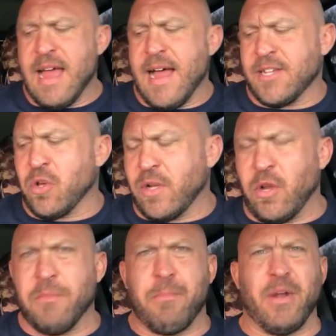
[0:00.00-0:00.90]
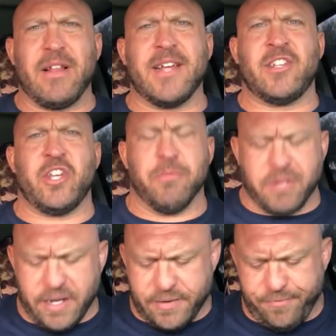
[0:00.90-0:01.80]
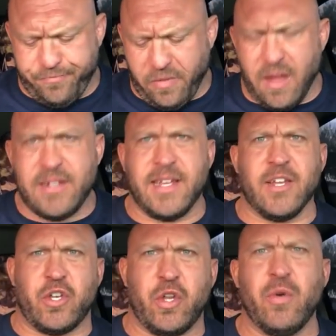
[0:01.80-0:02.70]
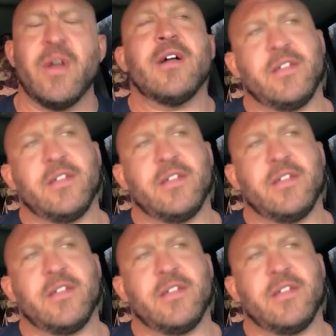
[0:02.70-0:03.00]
Asshole, I told him to put ice cubes in it. I like to get two.